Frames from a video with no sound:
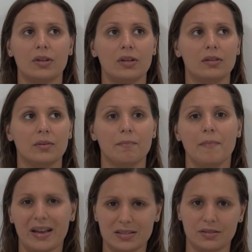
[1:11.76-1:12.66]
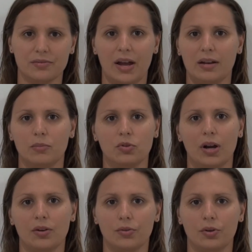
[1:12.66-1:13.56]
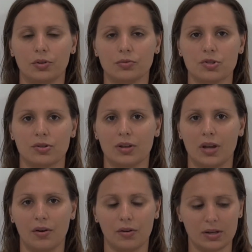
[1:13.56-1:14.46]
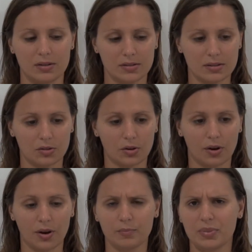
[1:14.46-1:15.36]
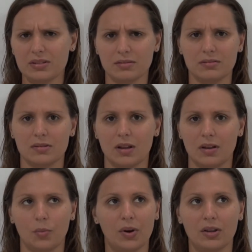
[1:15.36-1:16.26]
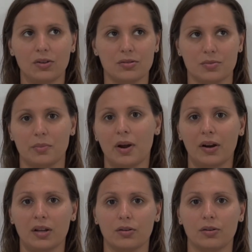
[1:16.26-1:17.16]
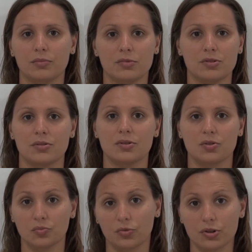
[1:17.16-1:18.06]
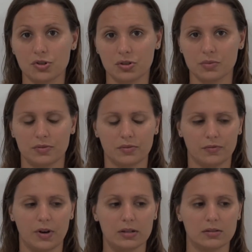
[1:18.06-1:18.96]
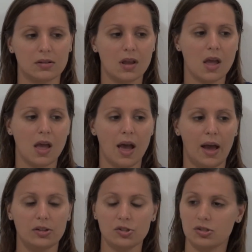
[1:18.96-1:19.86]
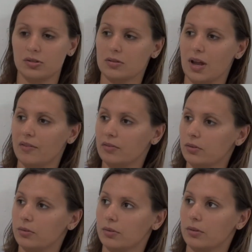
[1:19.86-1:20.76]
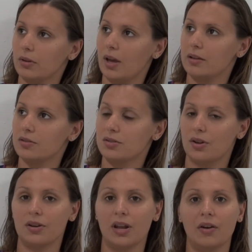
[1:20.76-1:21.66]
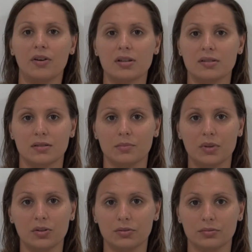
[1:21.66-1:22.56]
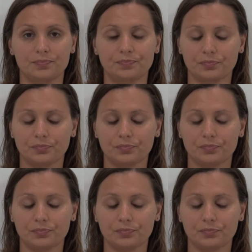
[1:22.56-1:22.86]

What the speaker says: in the massive animal agriculture areas, you know, when I go to America and I'm doing some road trips with friends, and you just have a look at certain areas in the middle